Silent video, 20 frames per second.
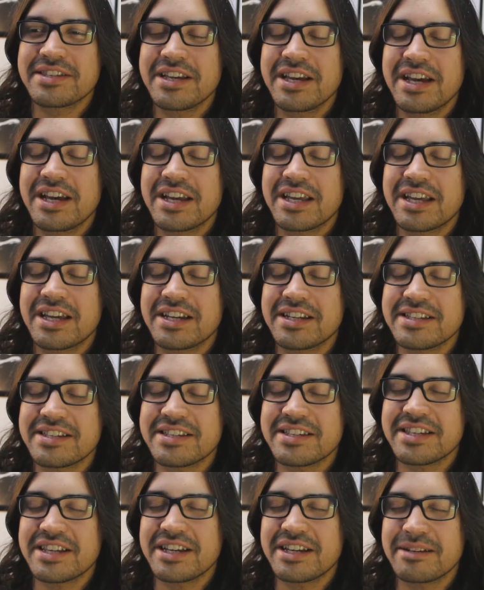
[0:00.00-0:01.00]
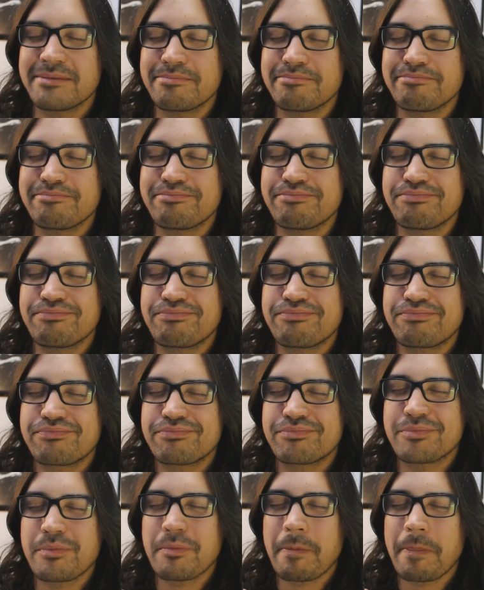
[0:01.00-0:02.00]
this because
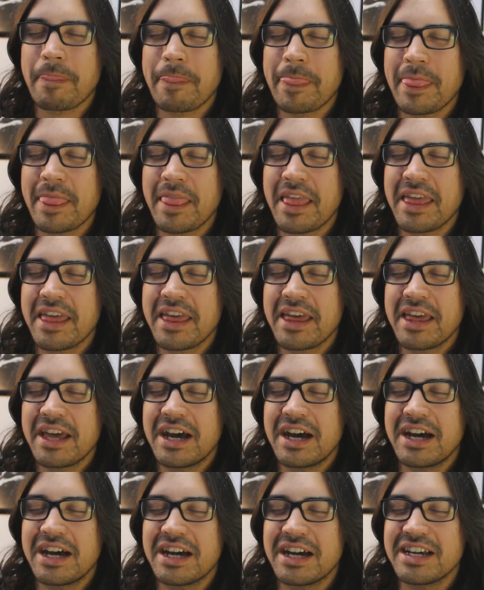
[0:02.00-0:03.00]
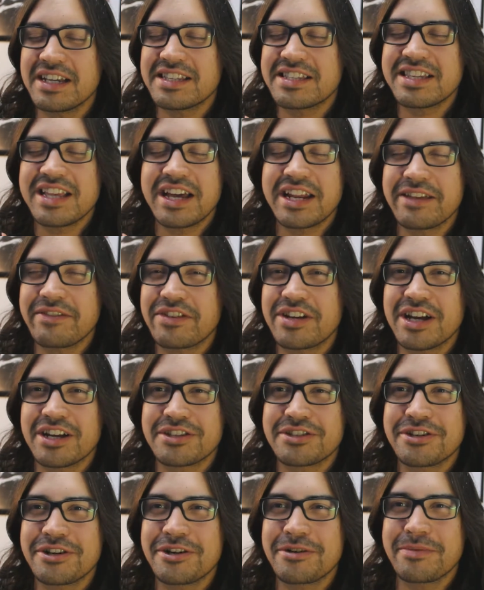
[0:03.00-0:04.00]
it's not even
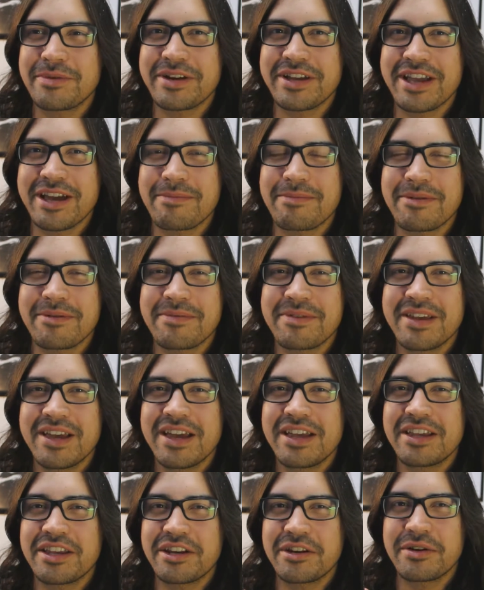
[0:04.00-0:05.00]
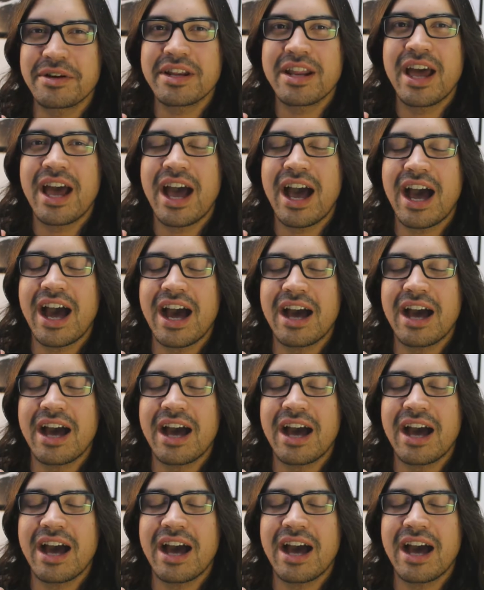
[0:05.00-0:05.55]
October yet, but you know what?